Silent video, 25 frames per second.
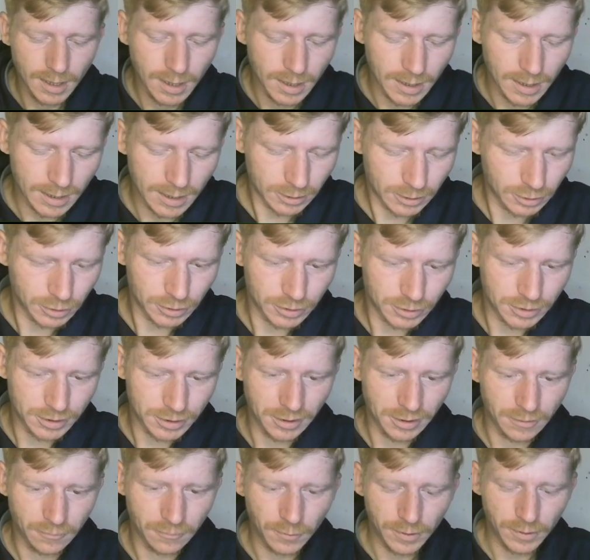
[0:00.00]
Let's just see
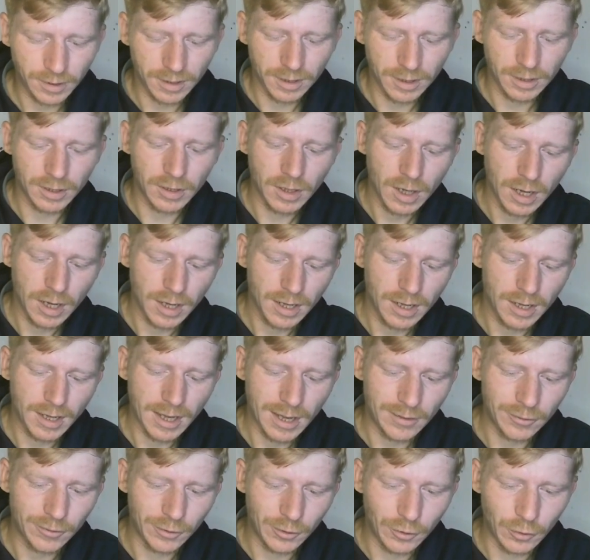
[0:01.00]
if we can
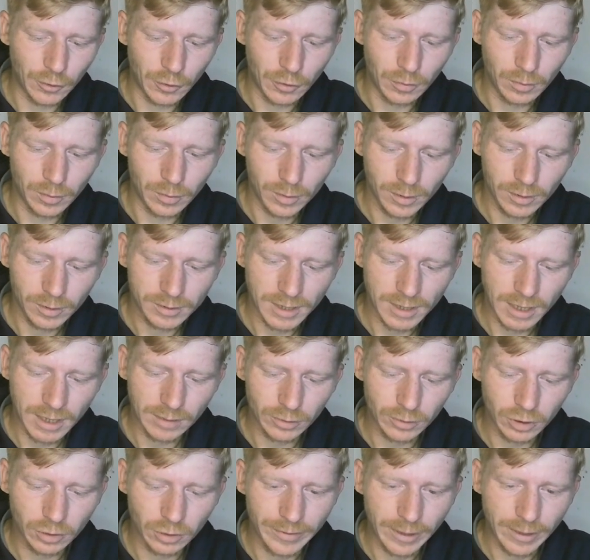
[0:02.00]
get the dub.
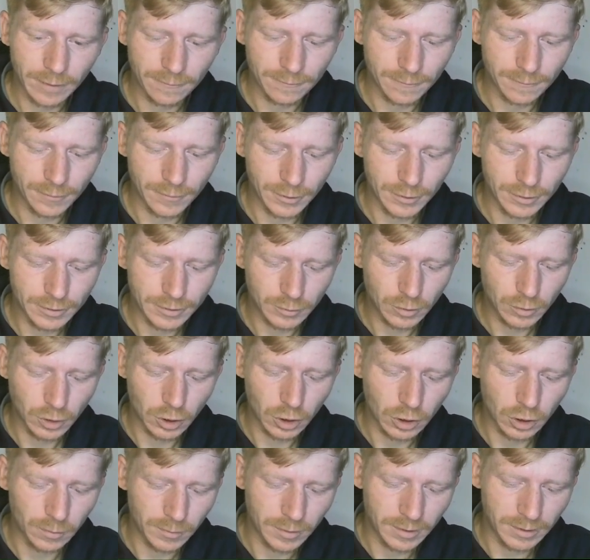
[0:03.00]
Tamer coming out first, got a
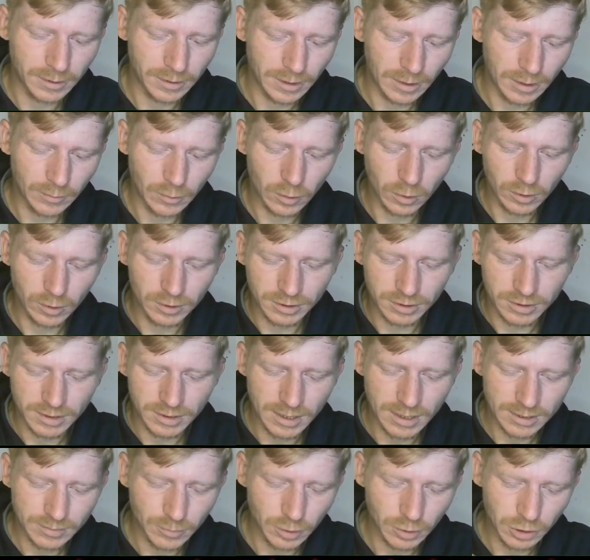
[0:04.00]
couple of Demonologists there,
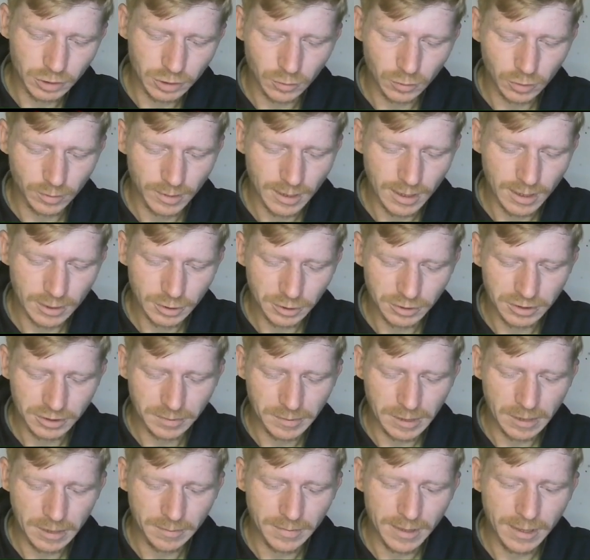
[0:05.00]
let's merge them up, get a juicy
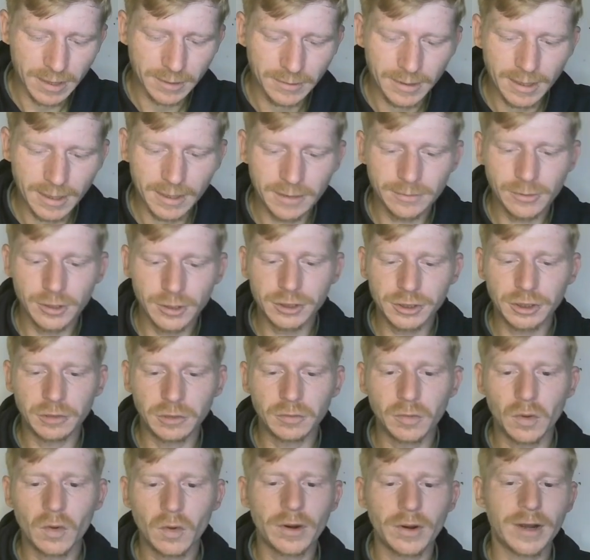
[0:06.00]
bit of mana. We're getting the merge to
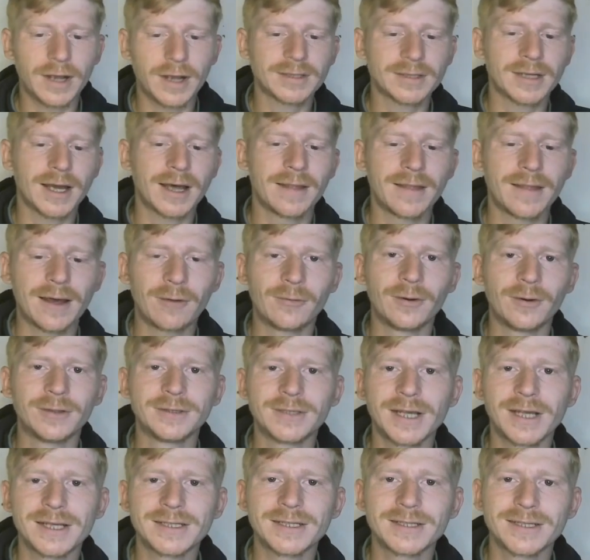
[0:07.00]
Boreas out of that one,
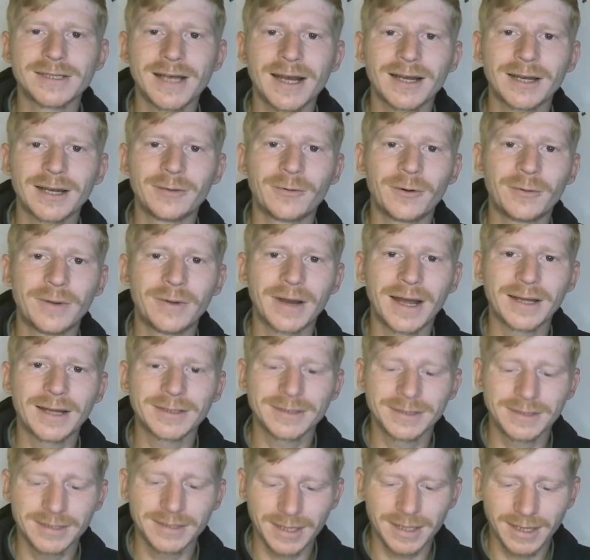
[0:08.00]
so that's exactly what we like to
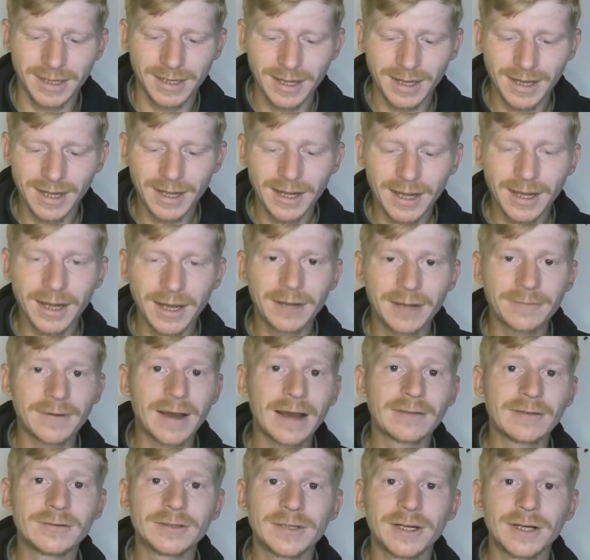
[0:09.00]
see. And if I
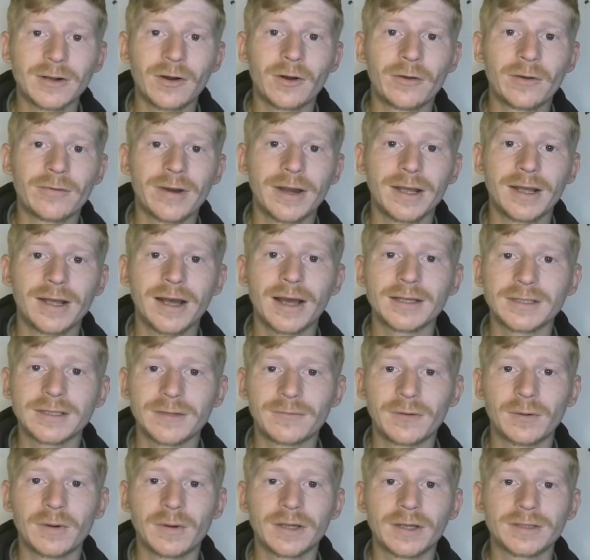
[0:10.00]
haven't said it already, guys, if
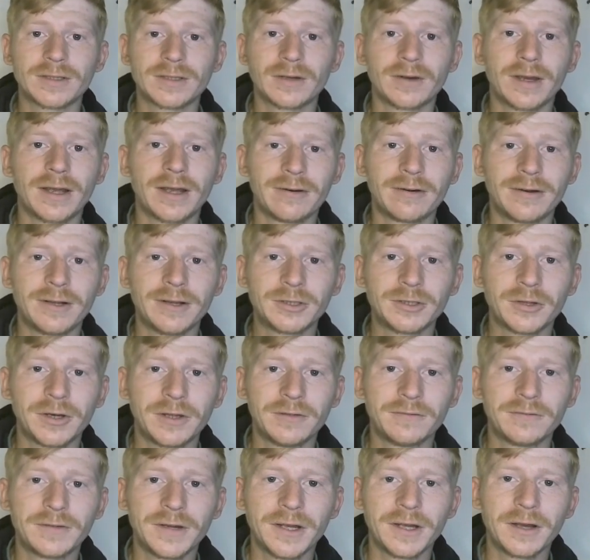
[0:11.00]
you are still here and enjoying
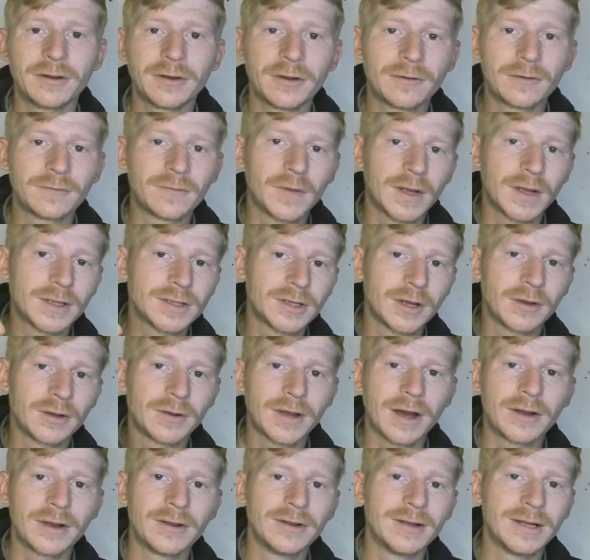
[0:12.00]
the video, don't forget to go
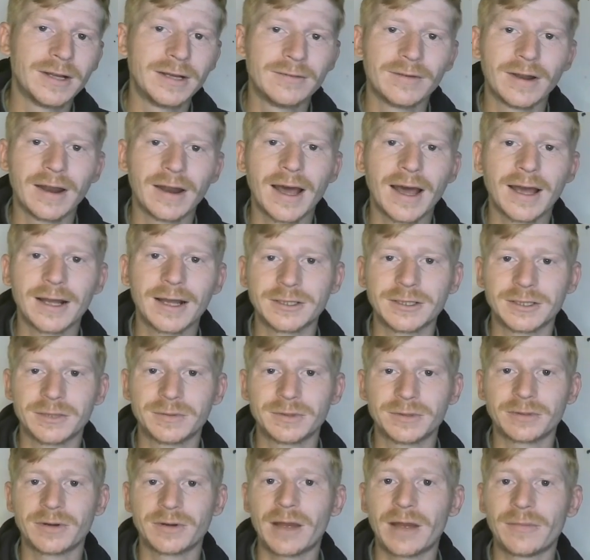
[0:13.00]
down and leave a like and
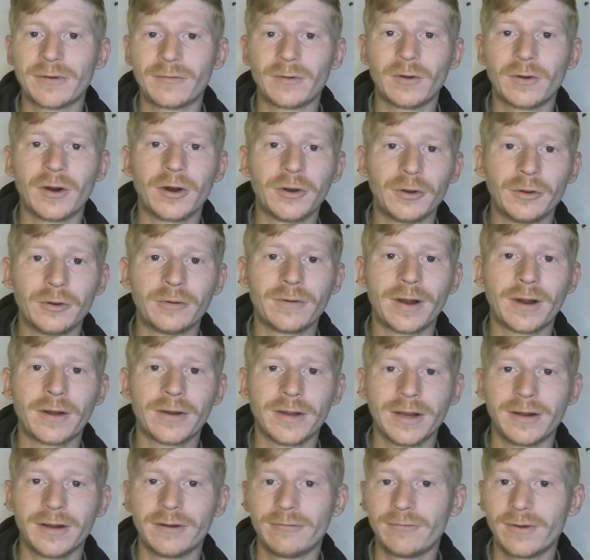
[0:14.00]
subscribe if you are new around
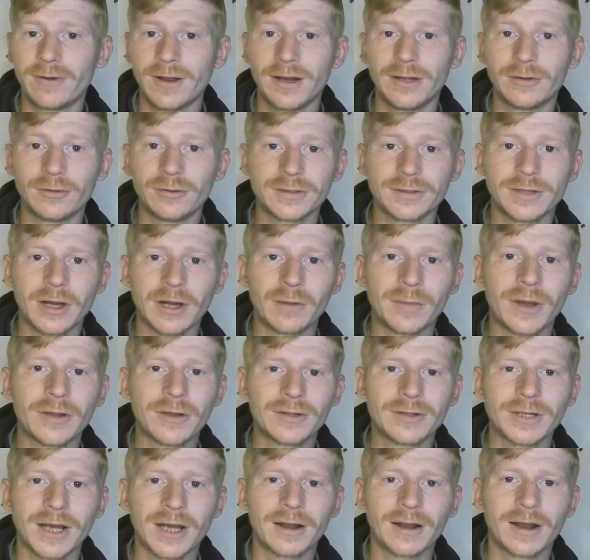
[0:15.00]
here. It really does help out the
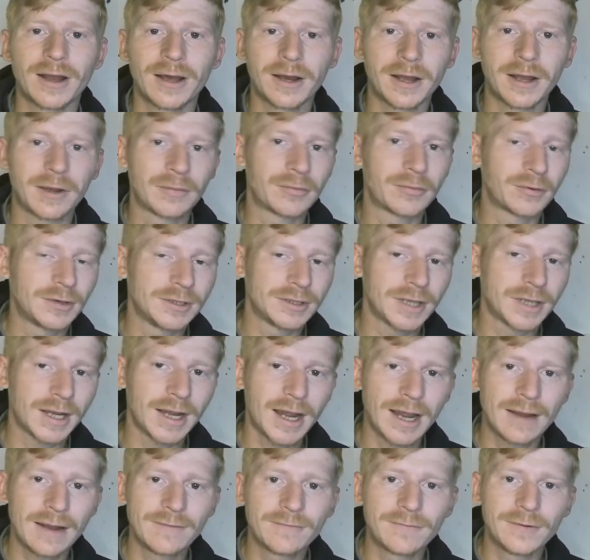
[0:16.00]
channel, and I
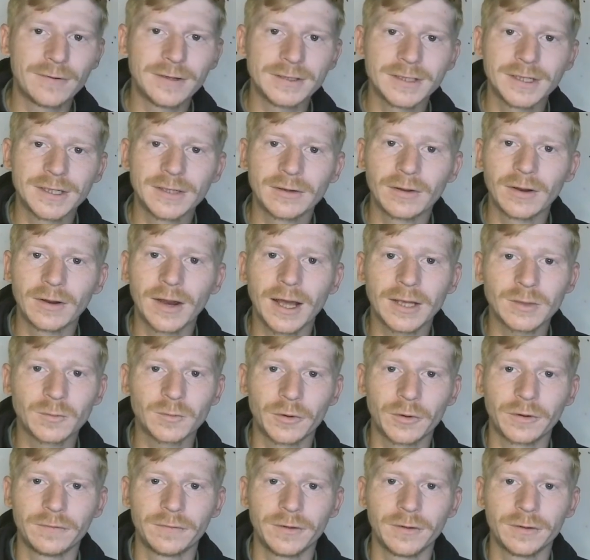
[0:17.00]
appreciate every single last
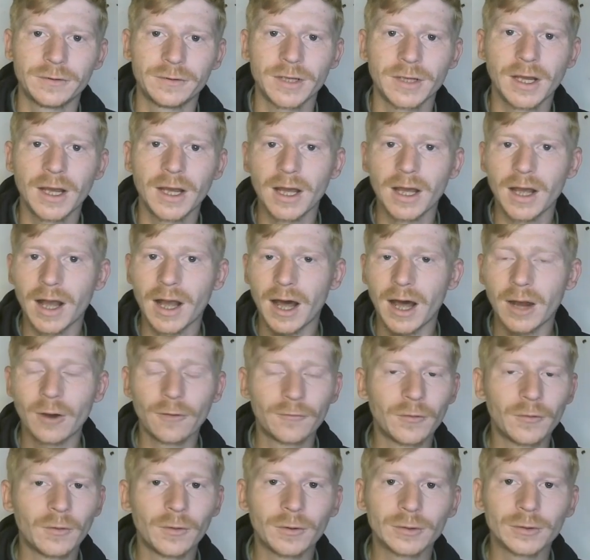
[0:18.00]
one of you. I
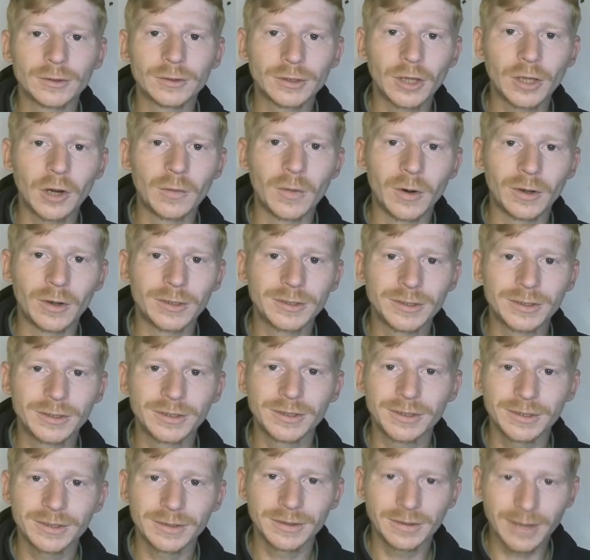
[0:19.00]
love you all so much.
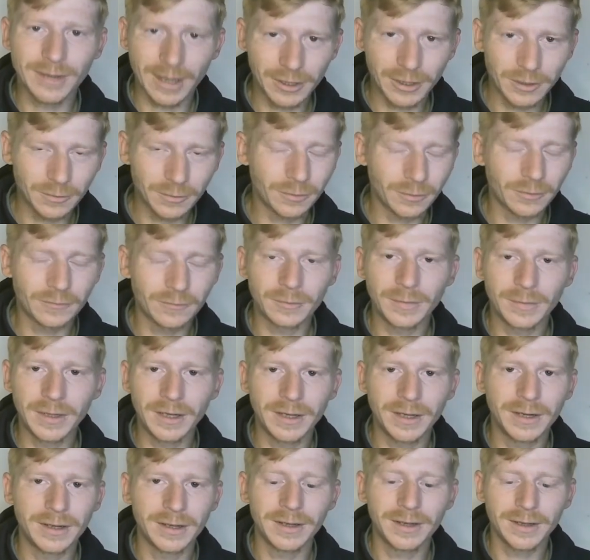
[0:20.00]
Thank you all for
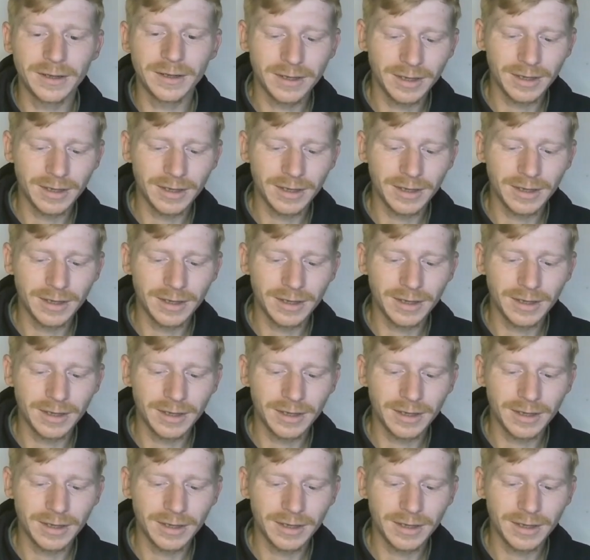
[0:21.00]
being here.